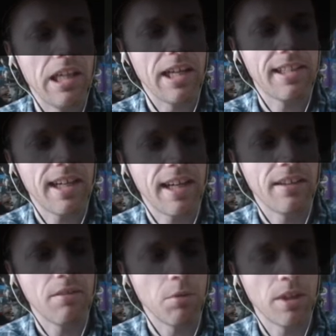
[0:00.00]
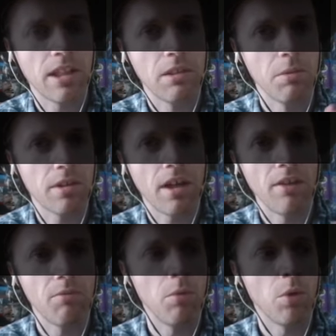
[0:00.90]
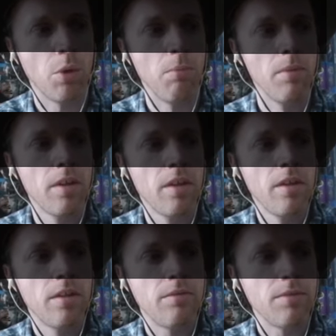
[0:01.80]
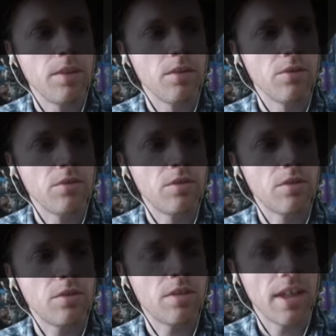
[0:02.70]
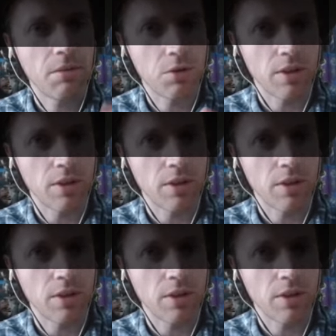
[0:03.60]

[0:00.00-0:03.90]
liked that, and Gil was kind of more, you know, just take what you